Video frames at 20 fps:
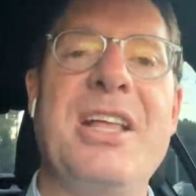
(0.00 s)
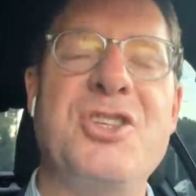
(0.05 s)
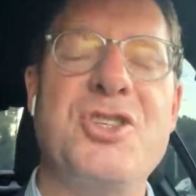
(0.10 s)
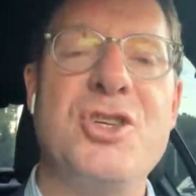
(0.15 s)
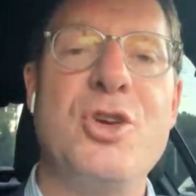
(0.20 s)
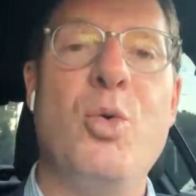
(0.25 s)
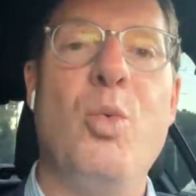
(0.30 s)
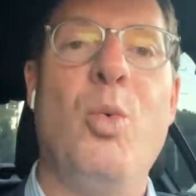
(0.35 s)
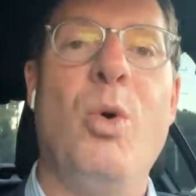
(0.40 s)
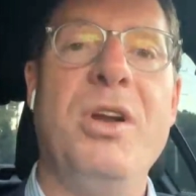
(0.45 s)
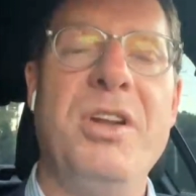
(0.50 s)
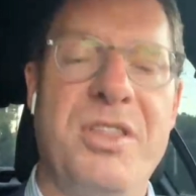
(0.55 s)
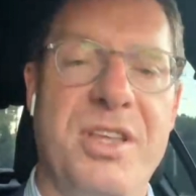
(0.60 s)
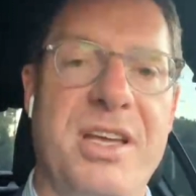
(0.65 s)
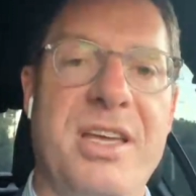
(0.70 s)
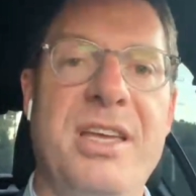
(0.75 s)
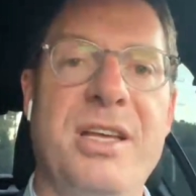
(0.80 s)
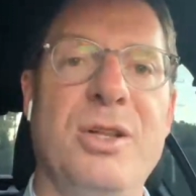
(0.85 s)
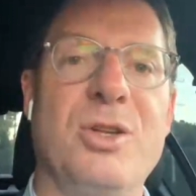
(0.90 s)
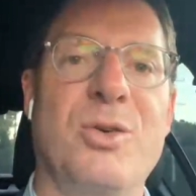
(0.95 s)
And so one of
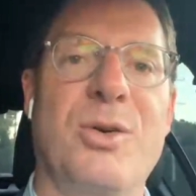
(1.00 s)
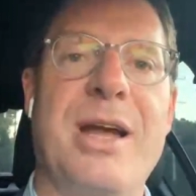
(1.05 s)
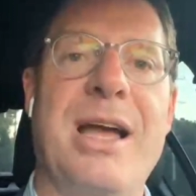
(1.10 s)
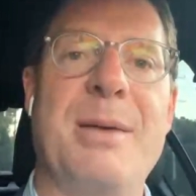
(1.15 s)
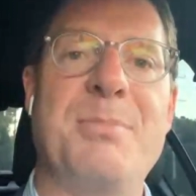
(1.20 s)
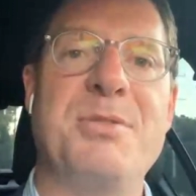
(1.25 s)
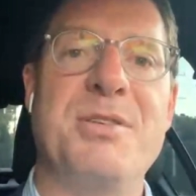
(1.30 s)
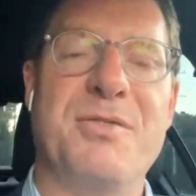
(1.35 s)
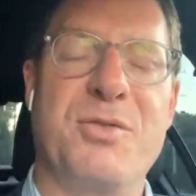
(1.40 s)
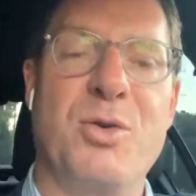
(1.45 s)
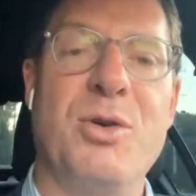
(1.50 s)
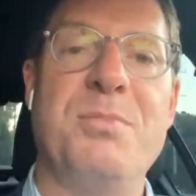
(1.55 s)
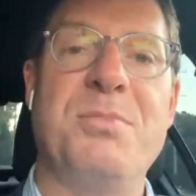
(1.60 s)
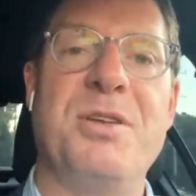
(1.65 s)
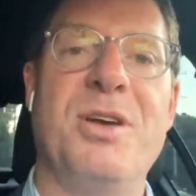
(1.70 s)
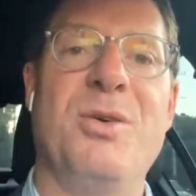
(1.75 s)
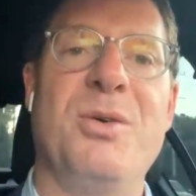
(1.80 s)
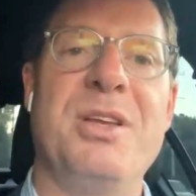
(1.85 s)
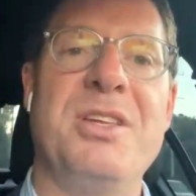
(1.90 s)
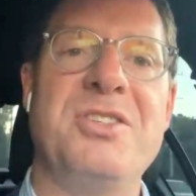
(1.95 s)
the killer apps of
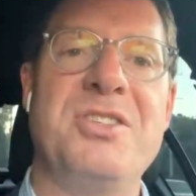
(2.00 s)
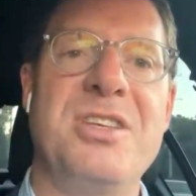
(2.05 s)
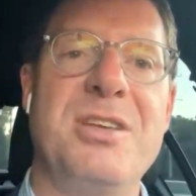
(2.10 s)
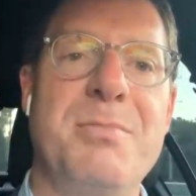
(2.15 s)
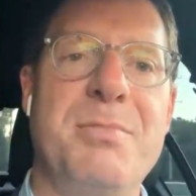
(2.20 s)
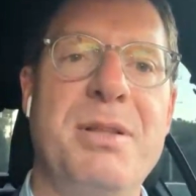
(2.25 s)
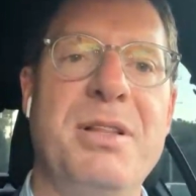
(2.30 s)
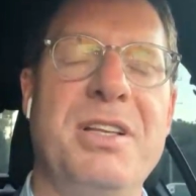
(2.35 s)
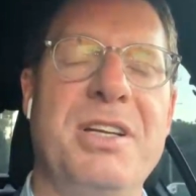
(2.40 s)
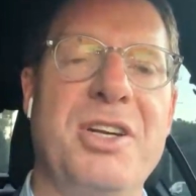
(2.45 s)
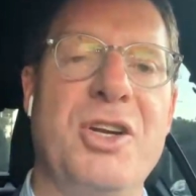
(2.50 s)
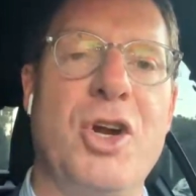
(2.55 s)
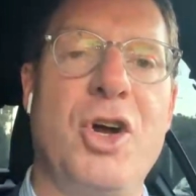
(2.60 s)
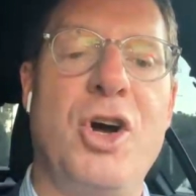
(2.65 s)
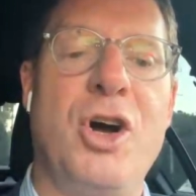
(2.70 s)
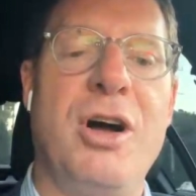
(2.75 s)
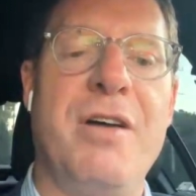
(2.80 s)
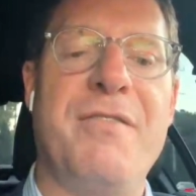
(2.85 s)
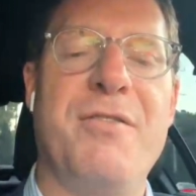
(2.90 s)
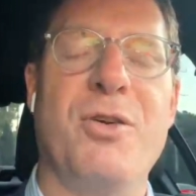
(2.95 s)
crypto is the ability to
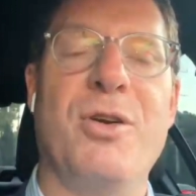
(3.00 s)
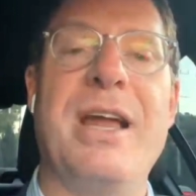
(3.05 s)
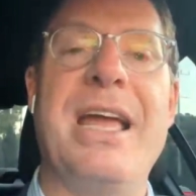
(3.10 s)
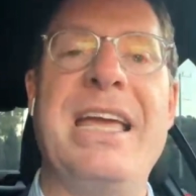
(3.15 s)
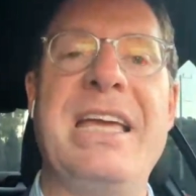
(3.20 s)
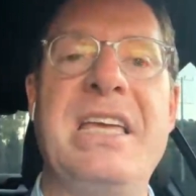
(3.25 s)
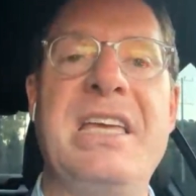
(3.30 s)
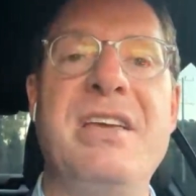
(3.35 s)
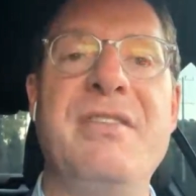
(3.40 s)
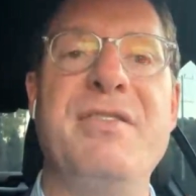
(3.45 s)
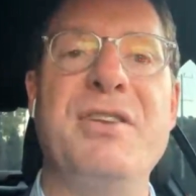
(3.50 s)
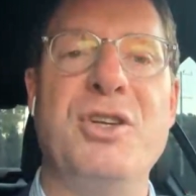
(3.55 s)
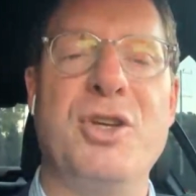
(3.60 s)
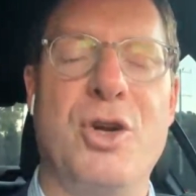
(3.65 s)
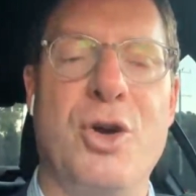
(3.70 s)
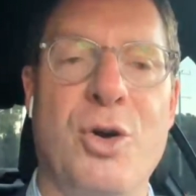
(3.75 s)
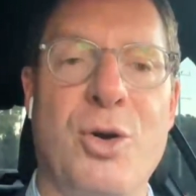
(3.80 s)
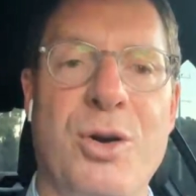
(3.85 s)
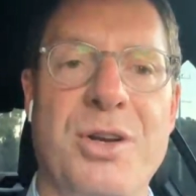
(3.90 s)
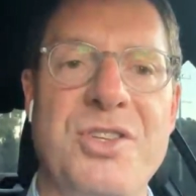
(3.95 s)
offer a given
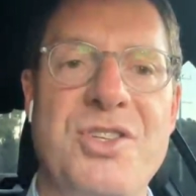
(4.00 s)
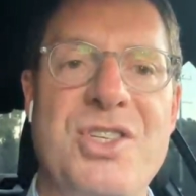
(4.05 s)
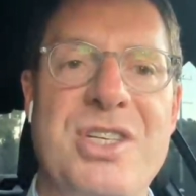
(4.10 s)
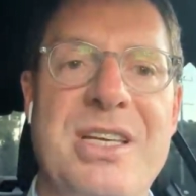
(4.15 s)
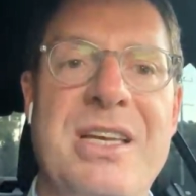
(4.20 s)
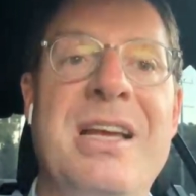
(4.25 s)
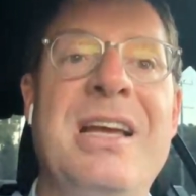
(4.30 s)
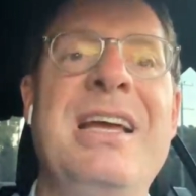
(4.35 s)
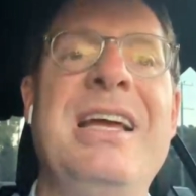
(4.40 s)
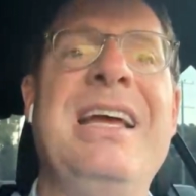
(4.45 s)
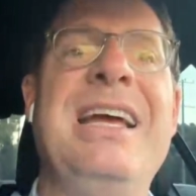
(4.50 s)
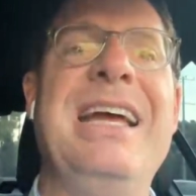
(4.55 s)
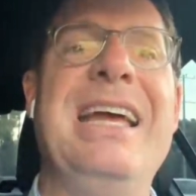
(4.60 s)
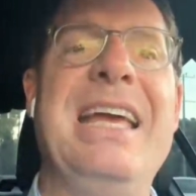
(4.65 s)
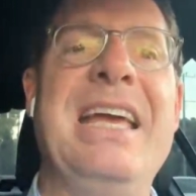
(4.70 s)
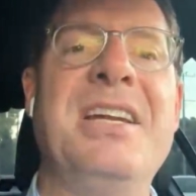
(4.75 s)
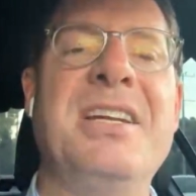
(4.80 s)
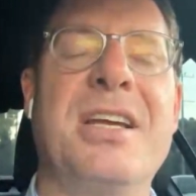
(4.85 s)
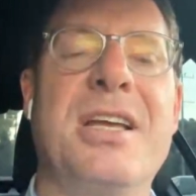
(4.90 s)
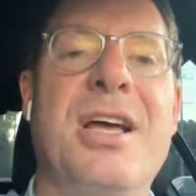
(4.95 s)
currency
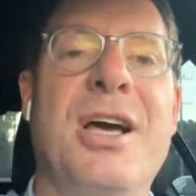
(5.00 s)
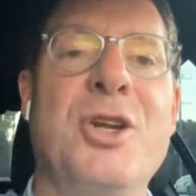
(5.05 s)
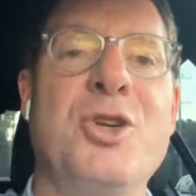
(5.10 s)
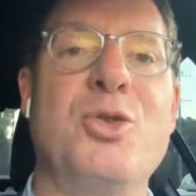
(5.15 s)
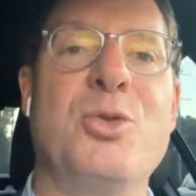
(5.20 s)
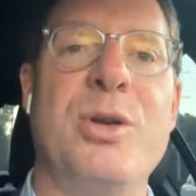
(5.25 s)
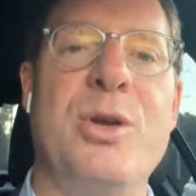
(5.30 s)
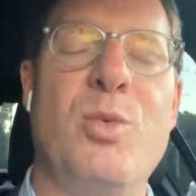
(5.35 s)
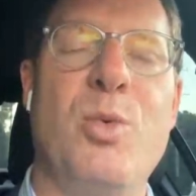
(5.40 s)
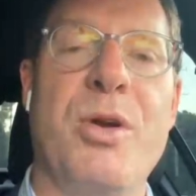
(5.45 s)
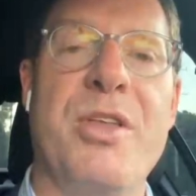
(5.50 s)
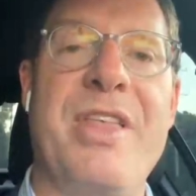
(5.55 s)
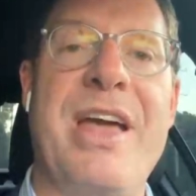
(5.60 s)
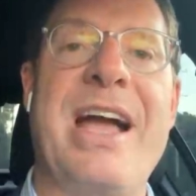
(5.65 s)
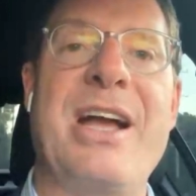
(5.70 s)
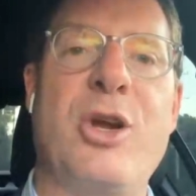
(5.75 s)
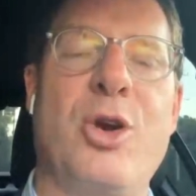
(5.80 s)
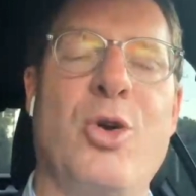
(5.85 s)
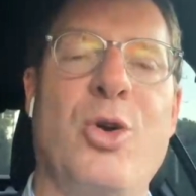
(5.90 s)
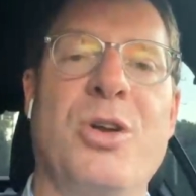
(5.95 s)
in a country where
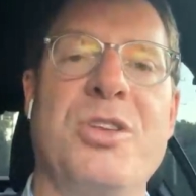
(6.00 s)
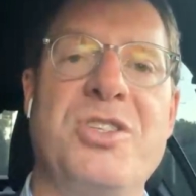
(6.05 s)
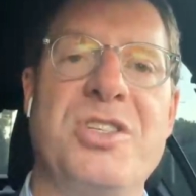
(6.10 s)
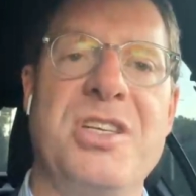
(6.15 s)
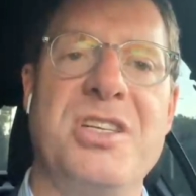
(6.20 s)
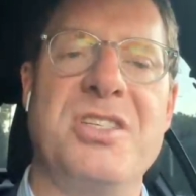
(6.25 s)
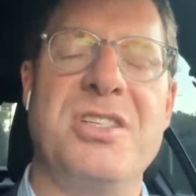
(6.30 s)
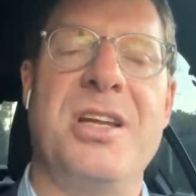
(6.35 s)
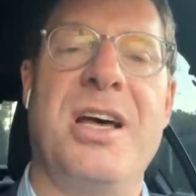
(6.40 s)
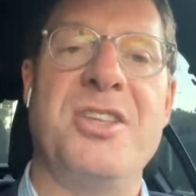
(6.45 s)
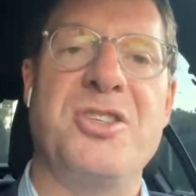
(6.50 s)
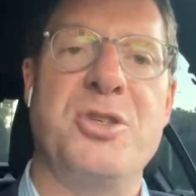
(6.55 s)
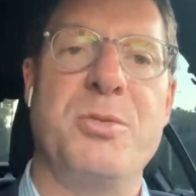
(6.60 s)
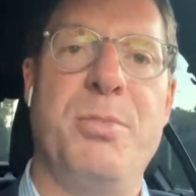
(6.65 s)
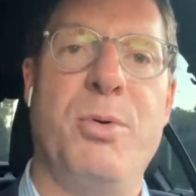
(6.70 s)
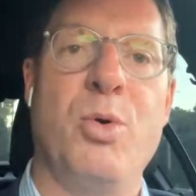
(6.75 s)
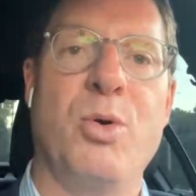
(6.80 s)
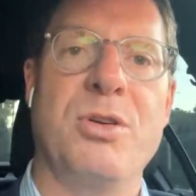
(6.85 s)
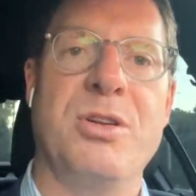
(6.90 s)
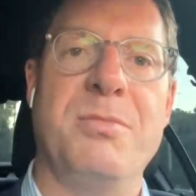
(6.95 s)
that currency is not
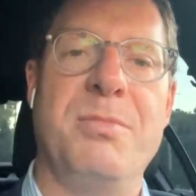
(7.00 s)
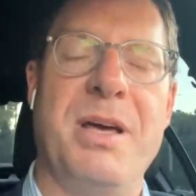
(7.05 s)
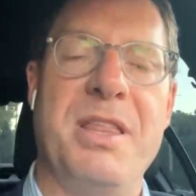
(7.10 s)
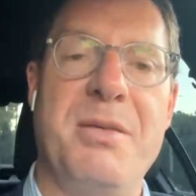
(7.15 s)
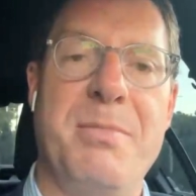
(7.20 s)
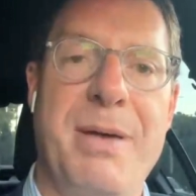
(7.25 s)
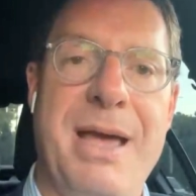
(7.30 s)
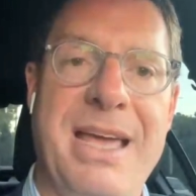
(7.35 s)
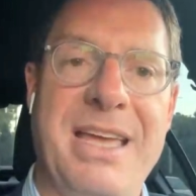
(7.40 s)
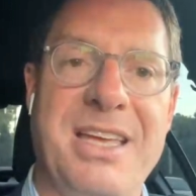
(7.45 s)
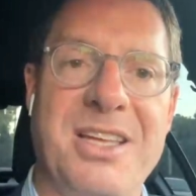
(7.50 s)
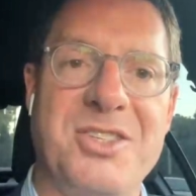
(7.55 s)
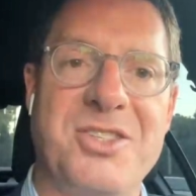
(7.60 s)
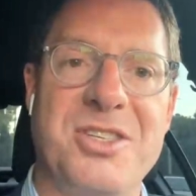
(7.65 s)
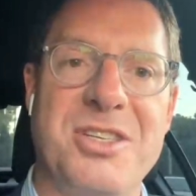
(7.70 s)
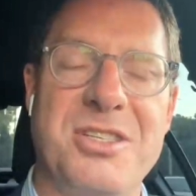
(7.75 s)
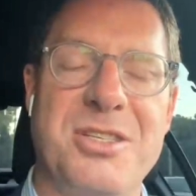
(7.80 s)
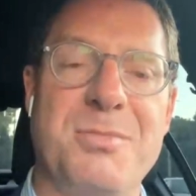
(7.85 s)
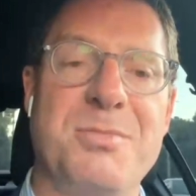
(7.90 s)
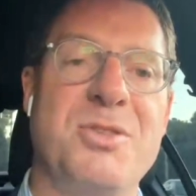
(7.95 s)
supported by the banking
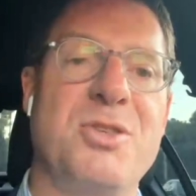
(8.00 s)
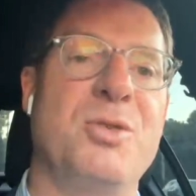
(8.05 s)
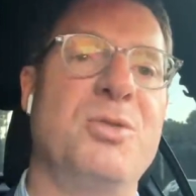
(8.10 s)
system.